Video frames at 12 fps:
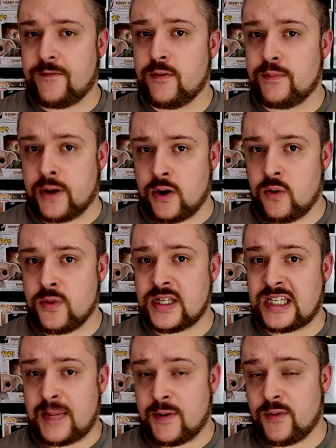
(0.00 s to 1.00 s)
for Po
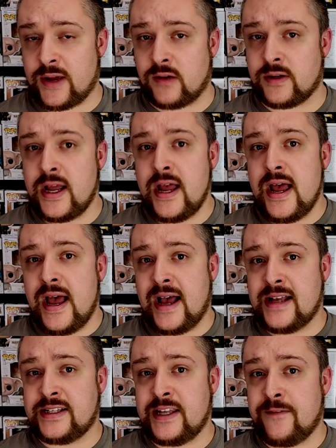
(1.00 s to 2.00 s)
this time around
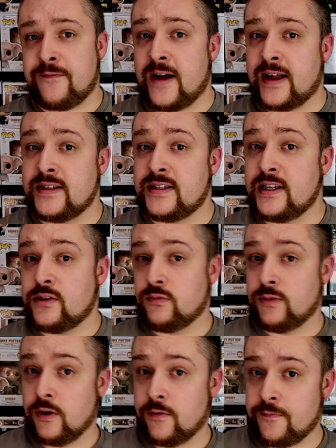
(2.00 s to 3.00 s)
as he finds his
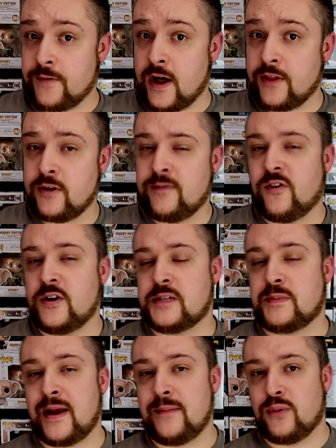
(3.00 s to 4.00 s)
real father,
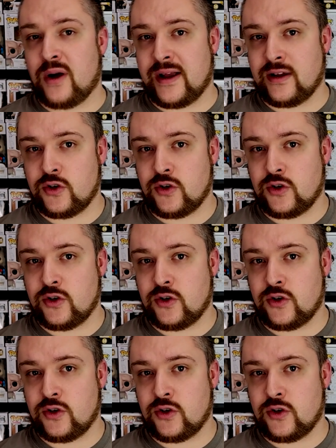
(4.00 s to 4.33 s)
voiced by Bryan